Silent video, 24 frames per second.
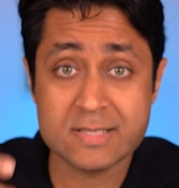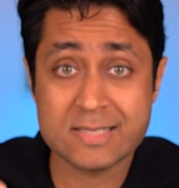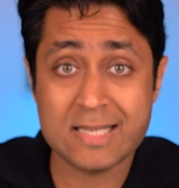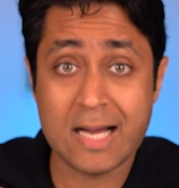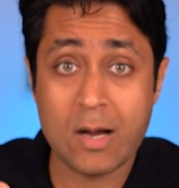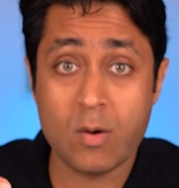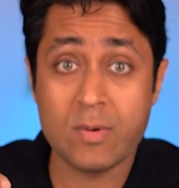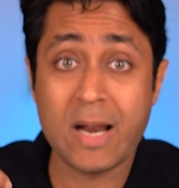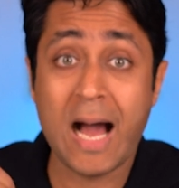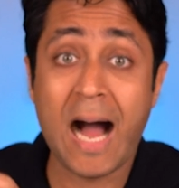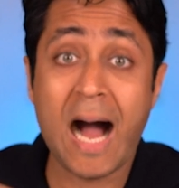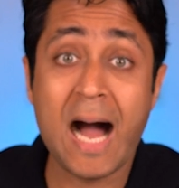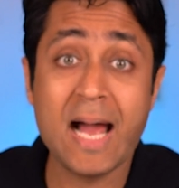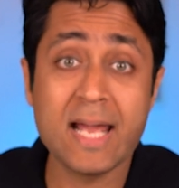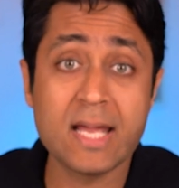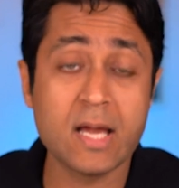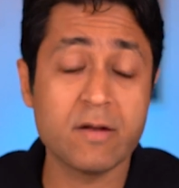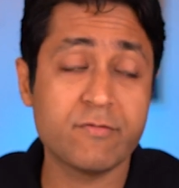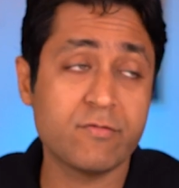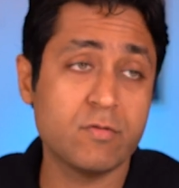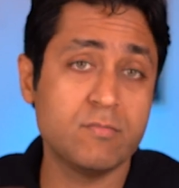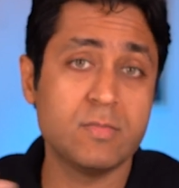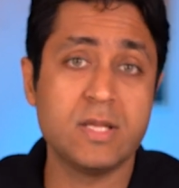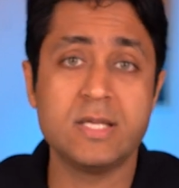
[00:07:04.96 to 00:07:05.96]
of sound I
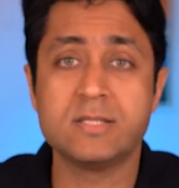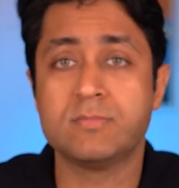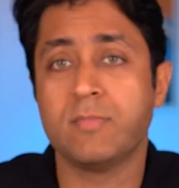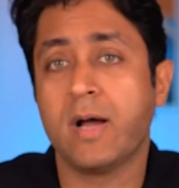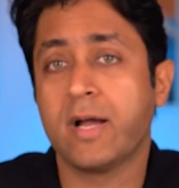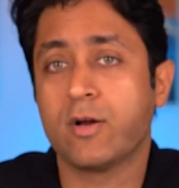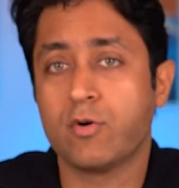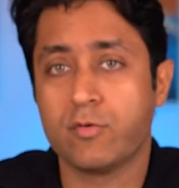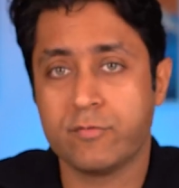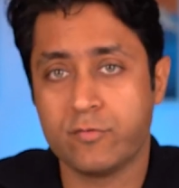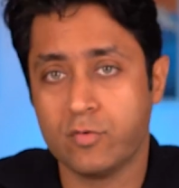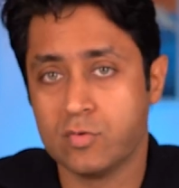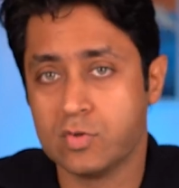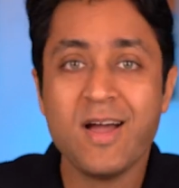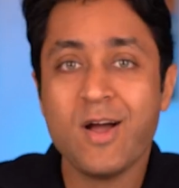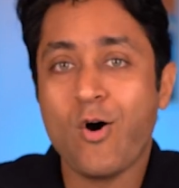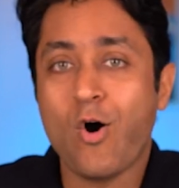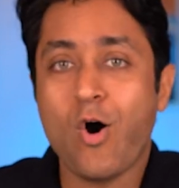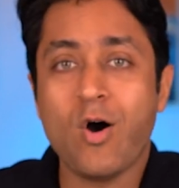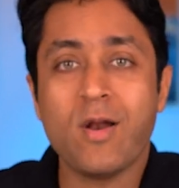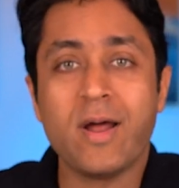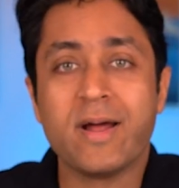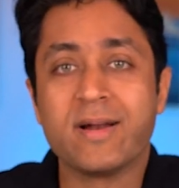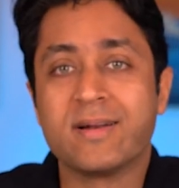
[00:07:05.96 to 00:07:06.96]
get from these microphones.
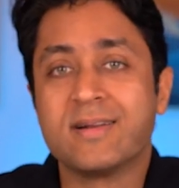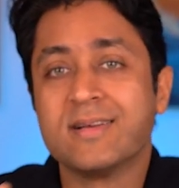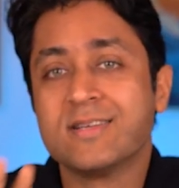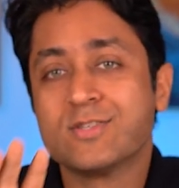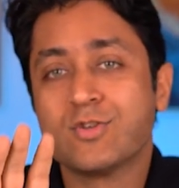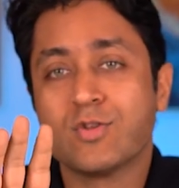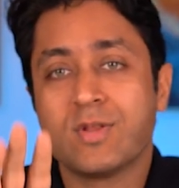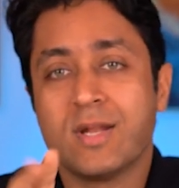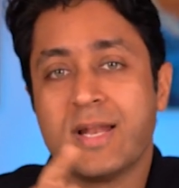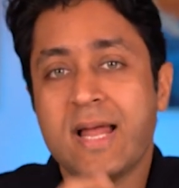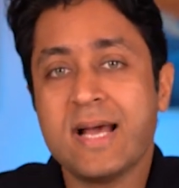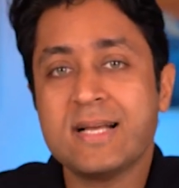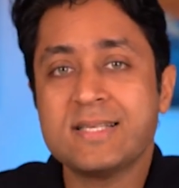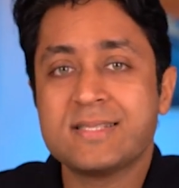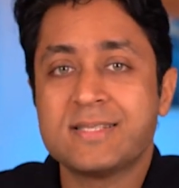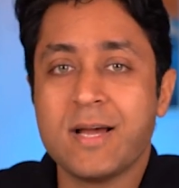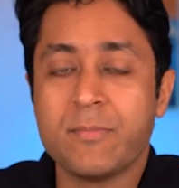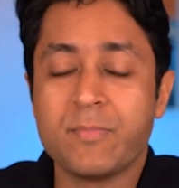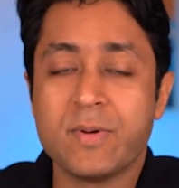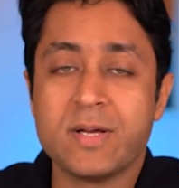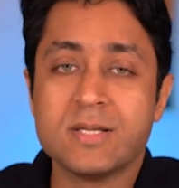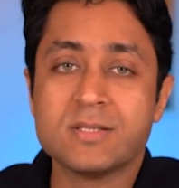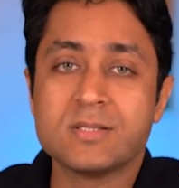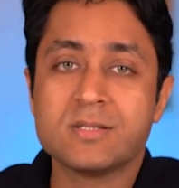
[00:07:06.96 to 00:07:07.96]
All right, so the next
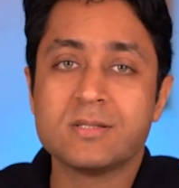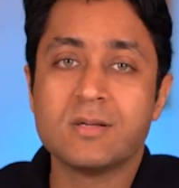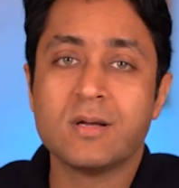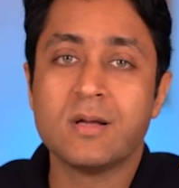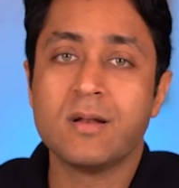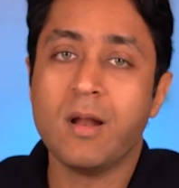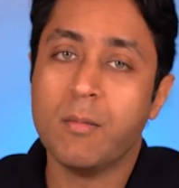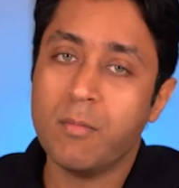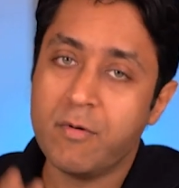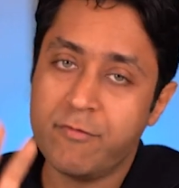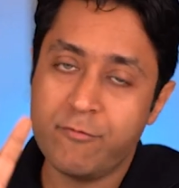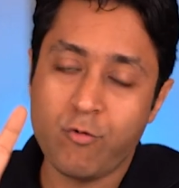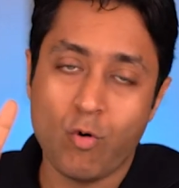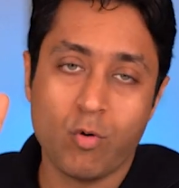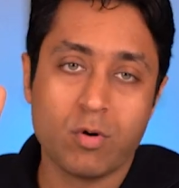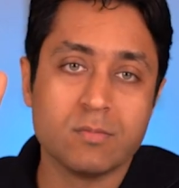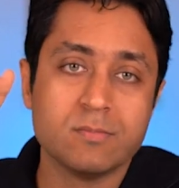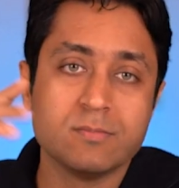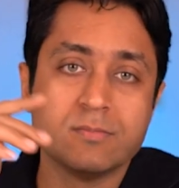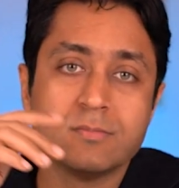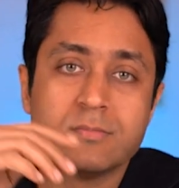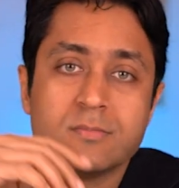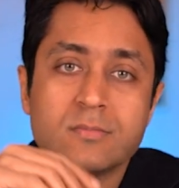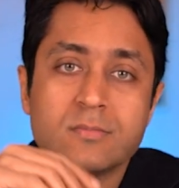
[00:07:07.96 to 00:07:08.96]
step is number 4.